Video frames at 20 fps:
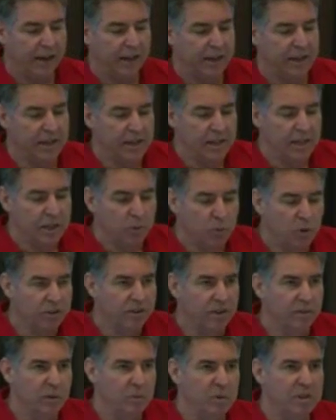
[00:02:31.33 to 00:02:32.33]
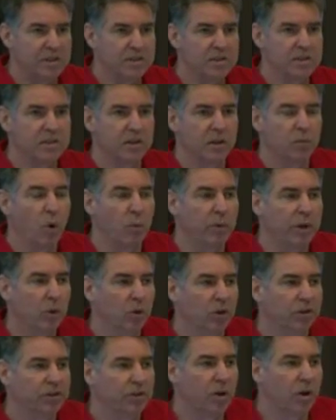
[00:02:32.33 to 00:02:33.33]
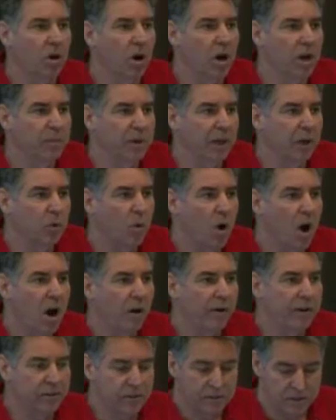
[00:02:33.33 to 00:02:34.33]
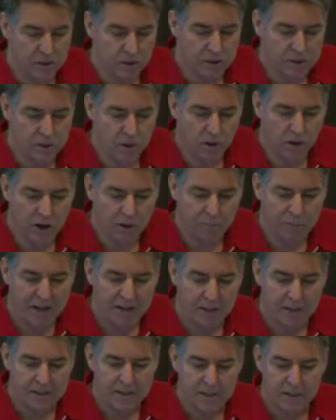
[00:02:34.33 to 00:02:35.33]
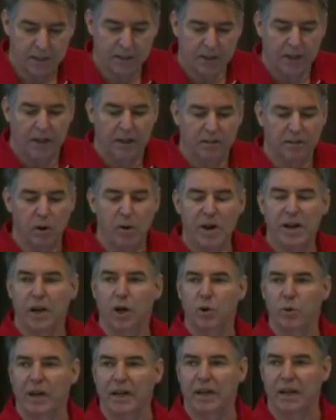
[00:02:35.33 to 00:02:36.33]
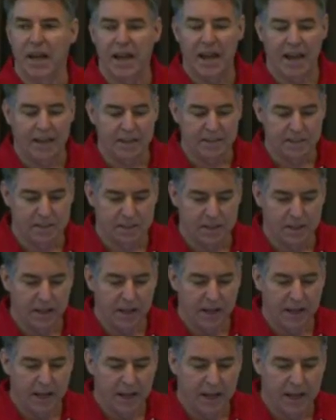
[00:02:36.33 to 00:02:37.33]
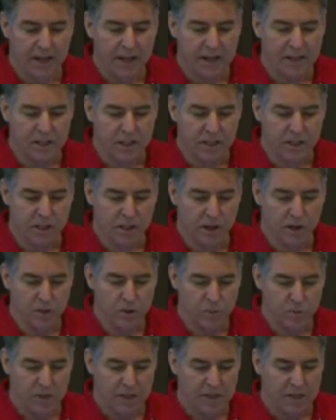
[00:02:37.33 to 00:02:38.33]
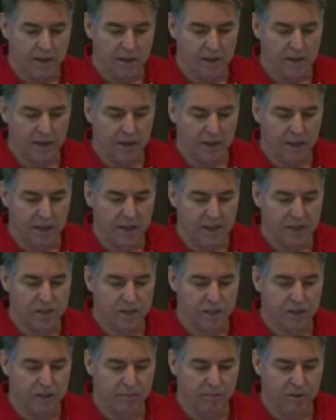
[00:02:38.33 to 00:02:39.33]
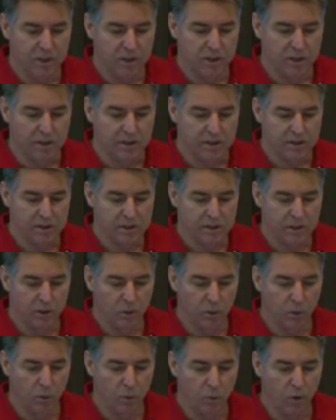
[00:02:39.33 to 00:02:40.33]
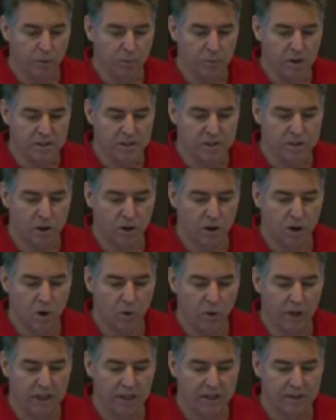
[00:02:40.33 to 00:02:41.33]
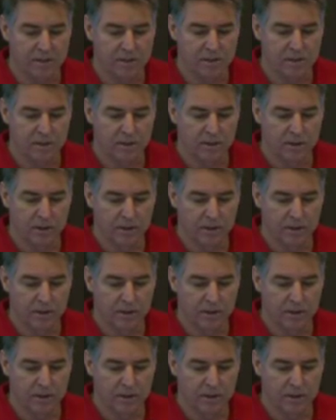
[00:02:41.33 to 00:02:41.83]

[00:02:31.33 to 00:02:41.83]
in here, what's giving me, this is what we call a stock item inquiry, so it's not a stock item maintenance. So at a quick glance, it actually shows me each of the divisions, what my stock holding is,